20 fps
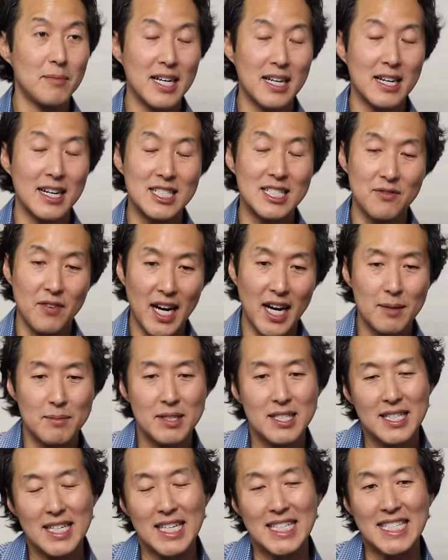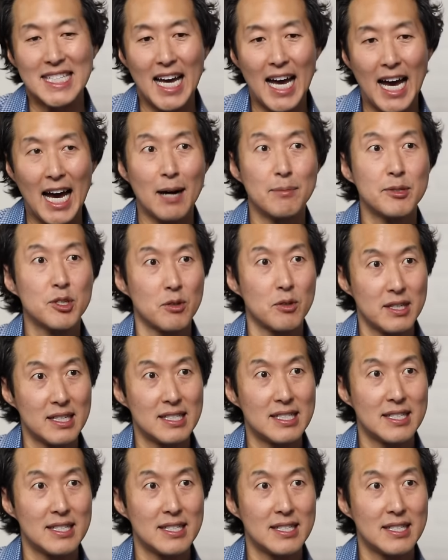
because vitamin C is absolutely